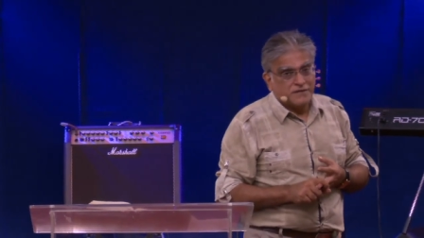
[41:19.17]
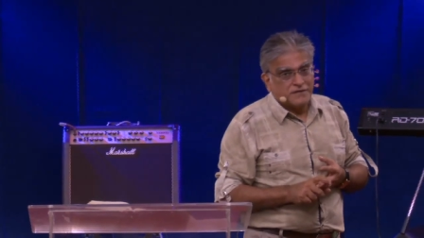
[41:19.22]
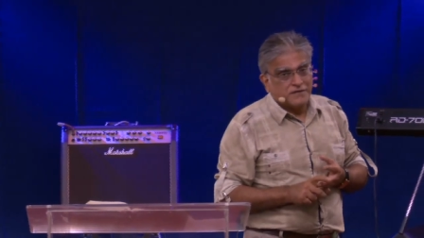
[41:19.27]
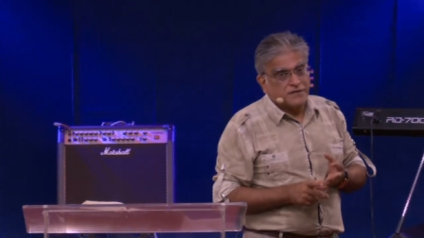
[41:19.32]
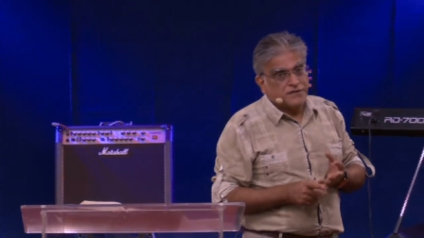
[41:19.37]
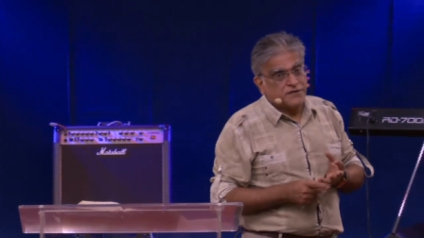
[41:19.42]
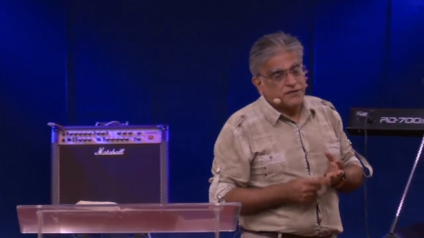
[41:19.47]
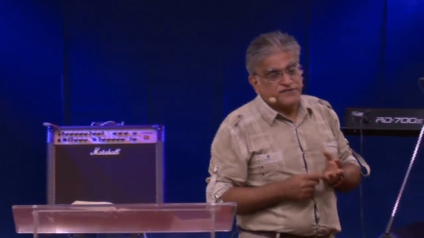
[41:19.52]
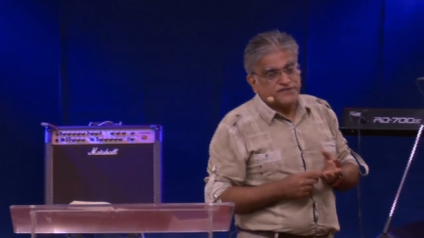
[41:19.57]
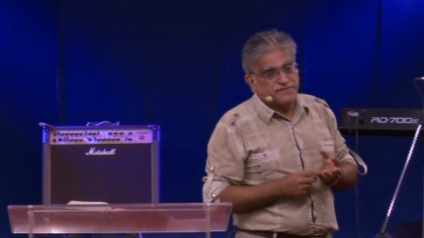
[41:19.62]

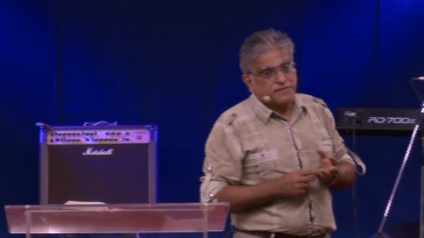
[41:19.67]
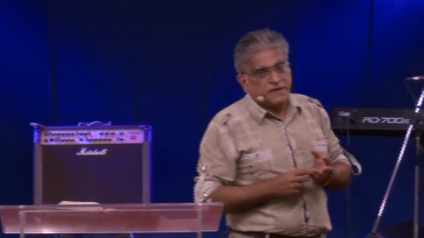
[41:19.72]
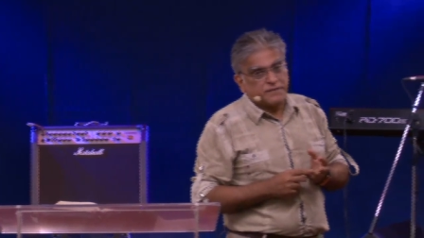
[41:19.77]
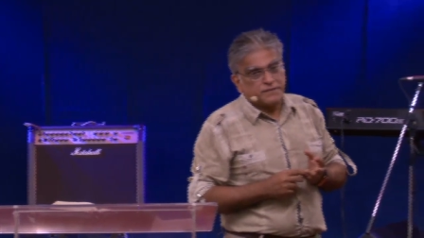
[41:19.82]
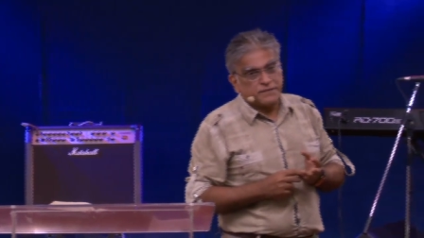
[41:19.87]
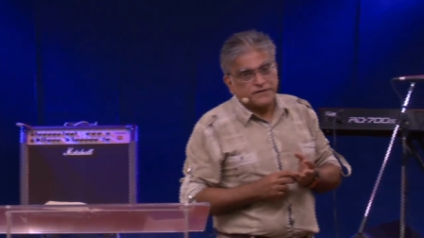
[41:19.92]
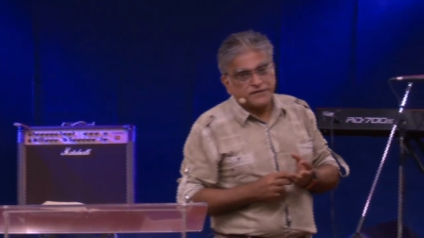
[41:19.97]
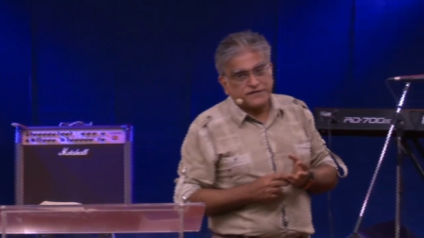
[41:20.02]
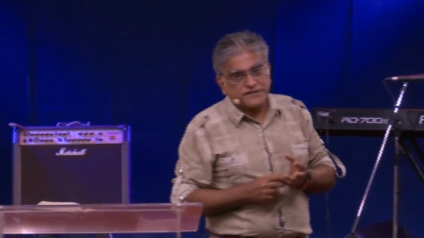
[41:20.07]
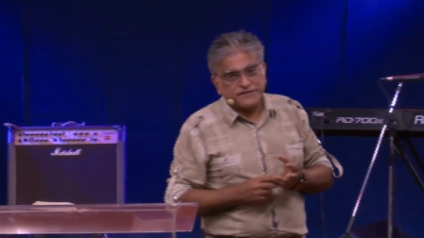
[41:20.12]
The
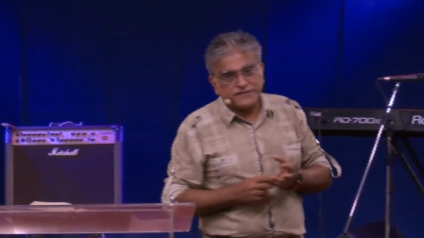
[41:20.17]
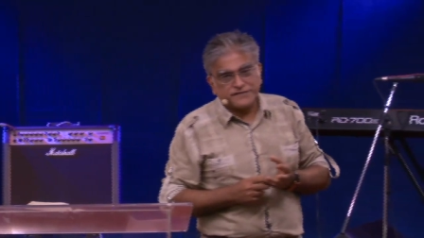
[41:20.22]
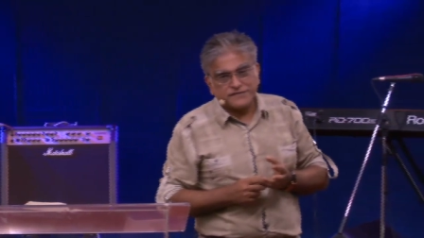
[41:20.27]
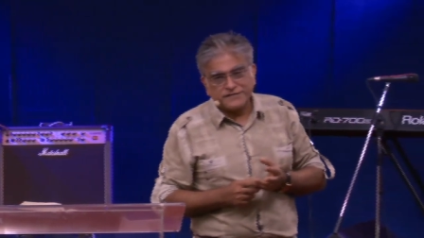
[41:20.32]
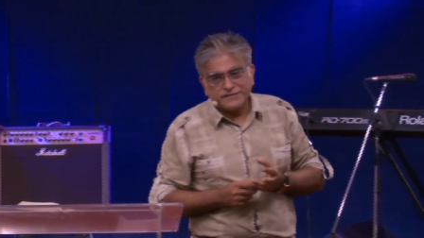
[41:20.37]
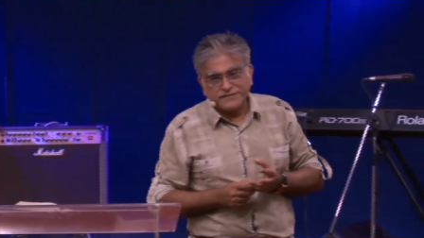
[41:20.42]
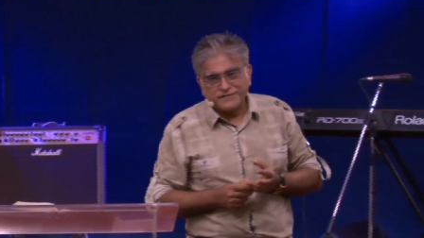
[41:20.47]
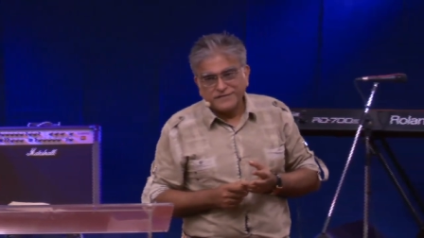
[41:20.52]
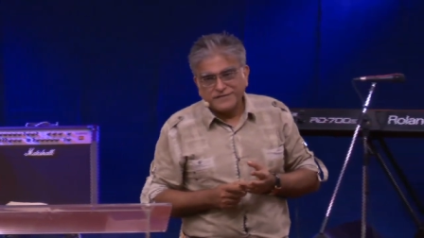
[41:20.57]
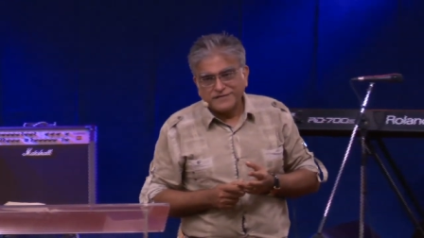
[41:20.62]
newspapers,
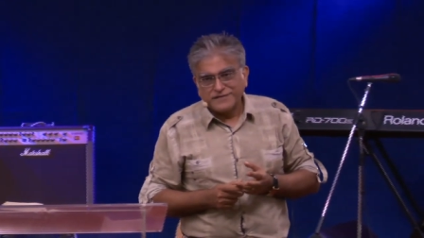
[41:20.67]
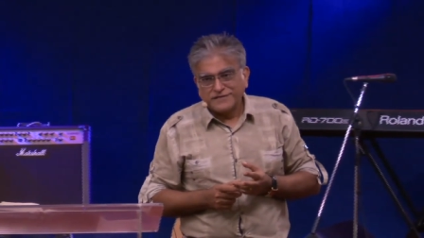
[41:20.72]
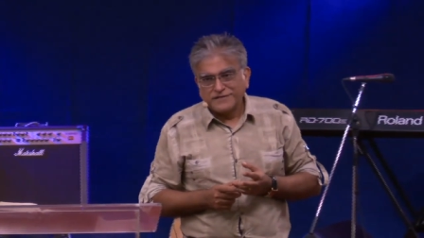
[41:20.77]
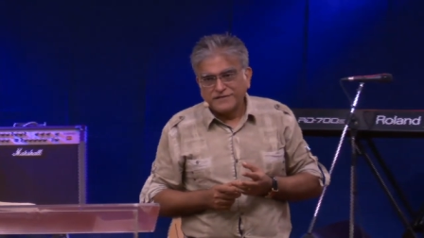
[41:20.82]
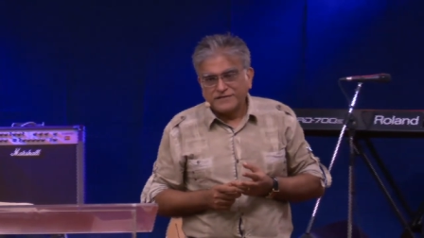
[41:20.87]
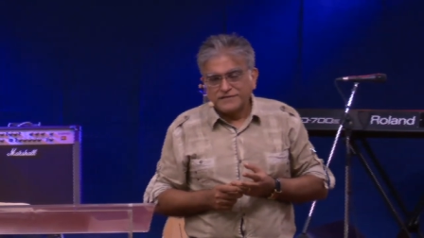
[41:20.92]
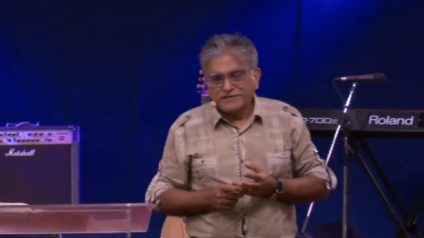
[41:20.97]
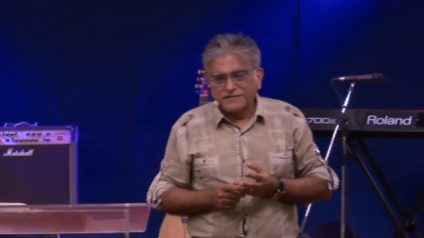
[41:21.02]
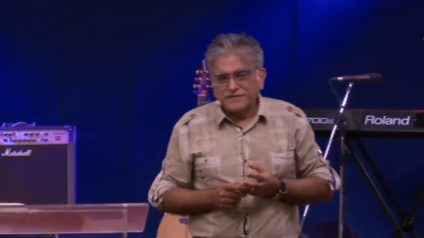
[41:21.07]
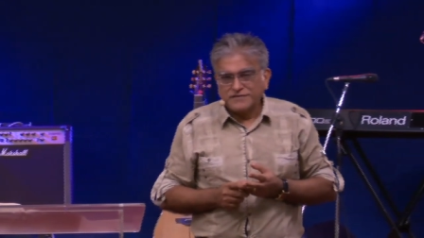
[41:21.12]

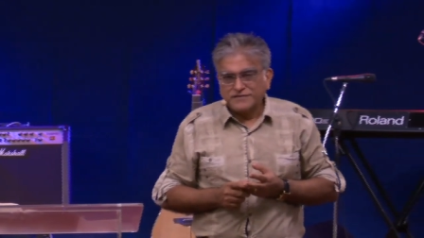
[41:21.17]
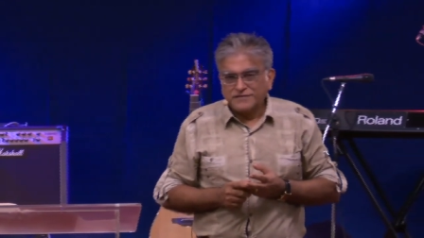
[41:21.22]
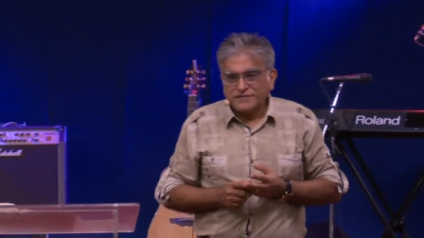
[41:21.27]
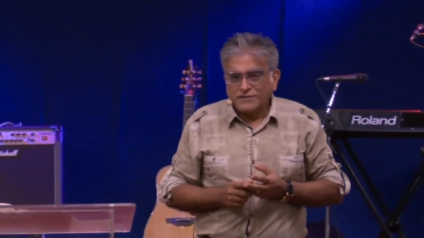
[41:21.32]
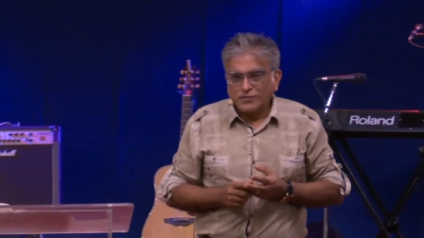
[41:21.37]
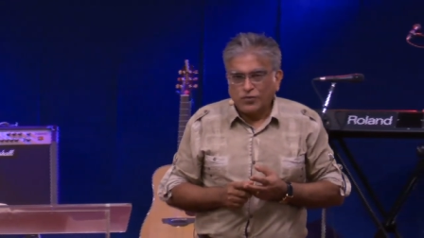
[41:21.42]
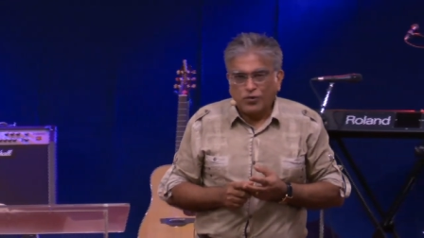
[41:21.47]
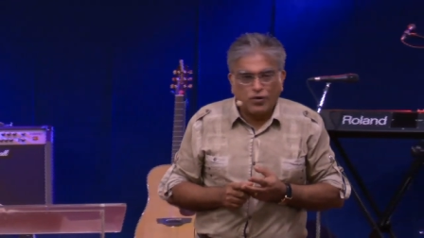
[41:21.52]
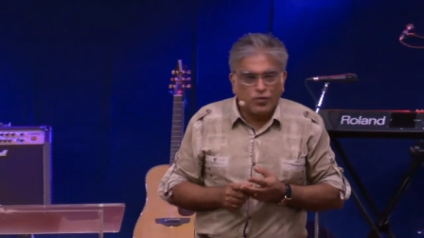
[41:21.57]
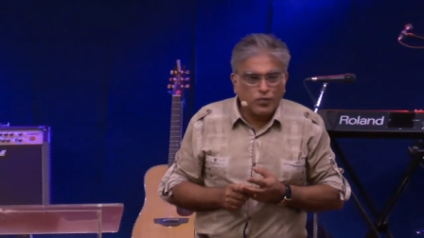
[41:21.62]

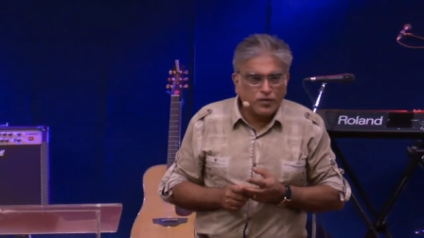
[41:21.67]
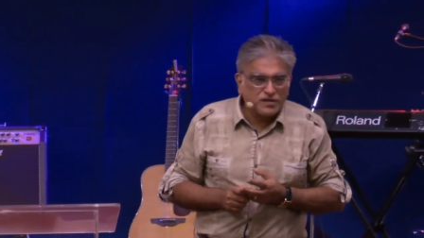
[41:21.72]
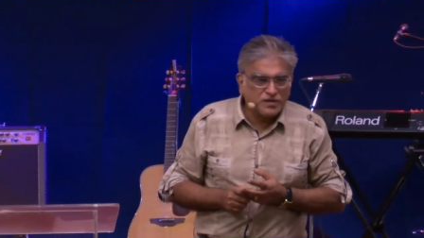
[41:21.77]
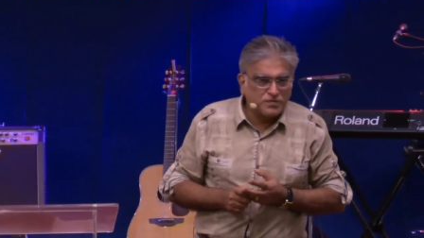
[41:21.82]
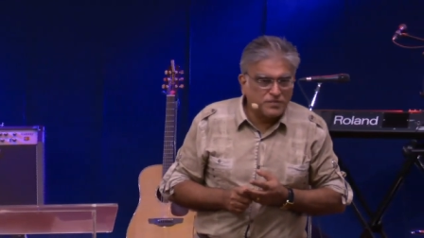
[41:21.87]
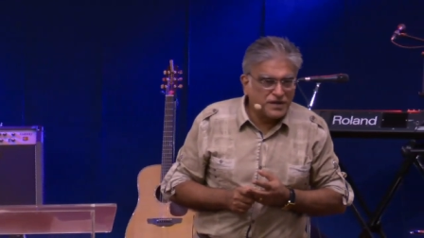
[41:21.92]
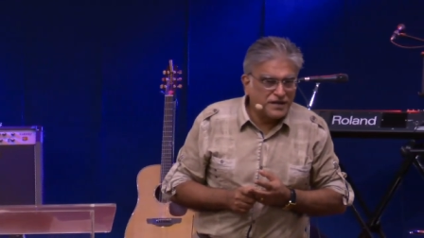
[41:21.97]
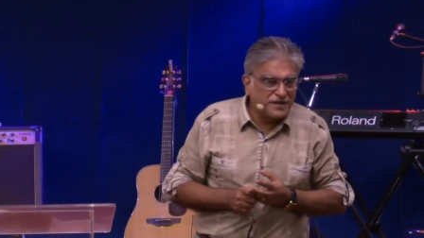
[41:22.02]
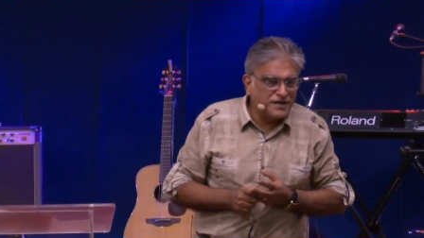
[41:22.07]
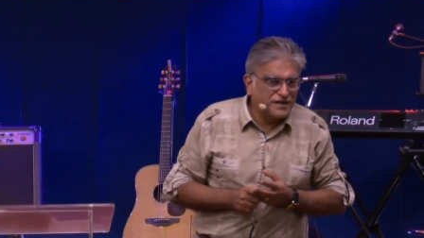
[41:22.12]
all what the
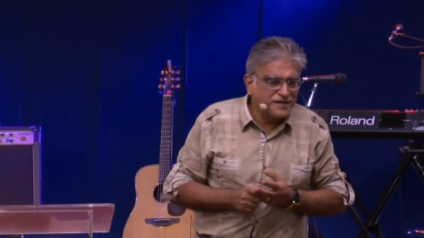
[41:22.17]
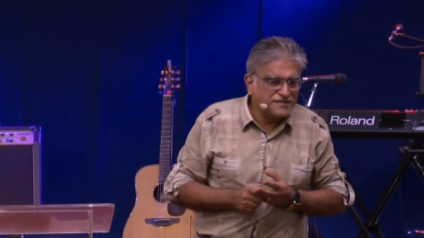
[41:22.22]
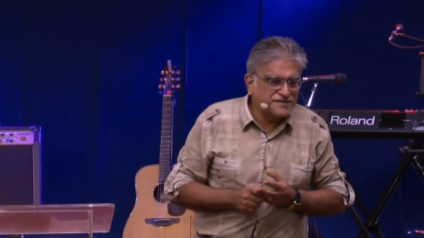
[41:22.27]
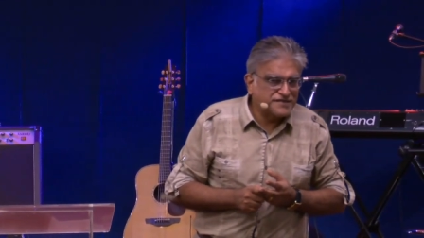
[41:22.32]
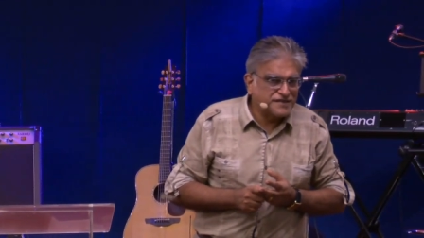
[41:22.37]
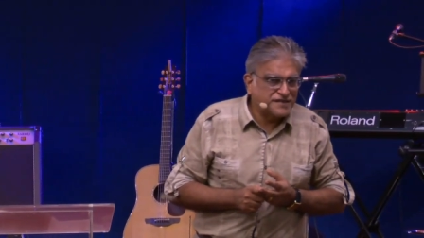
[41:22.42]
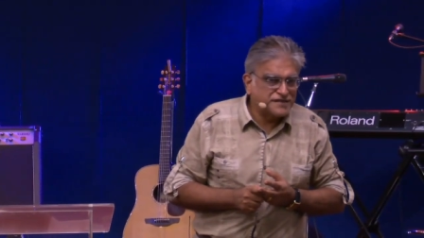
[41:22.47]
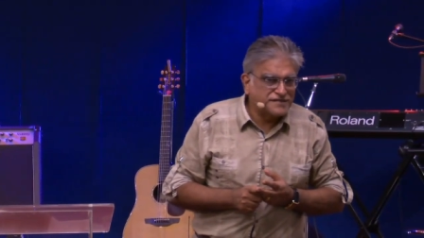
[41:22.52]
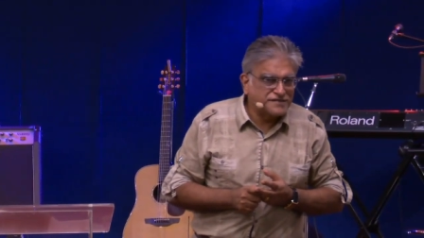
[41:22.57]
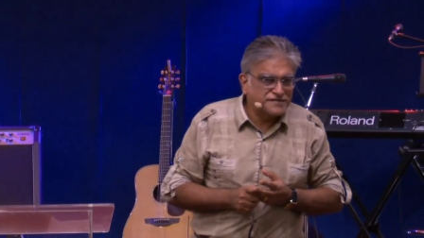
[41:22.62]
media
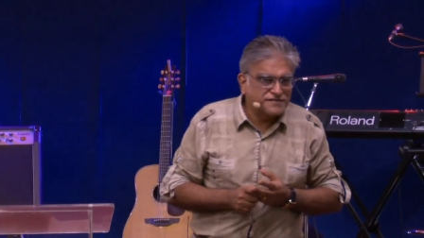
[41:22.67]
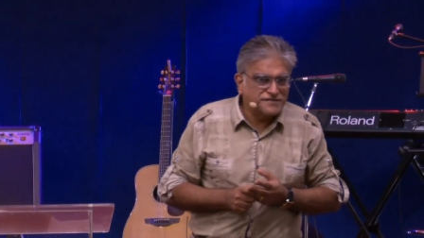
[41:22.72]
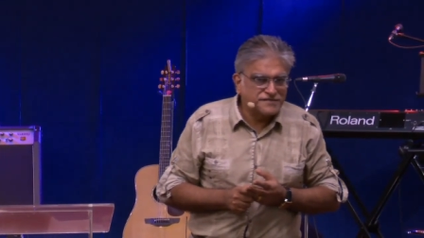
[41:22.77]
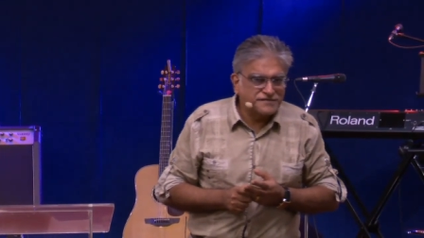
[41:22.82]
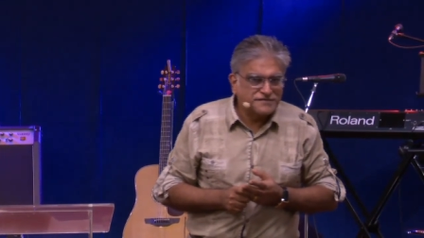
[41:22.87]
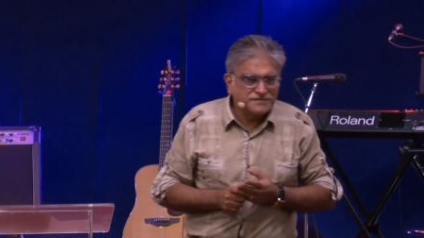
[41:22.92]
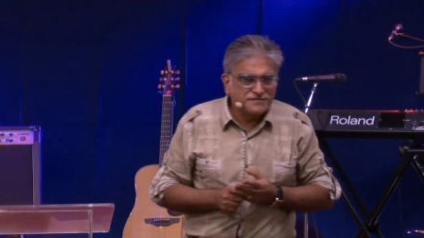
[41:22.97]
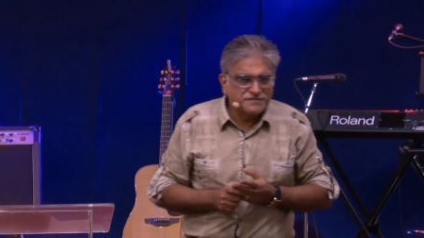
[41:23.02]
says,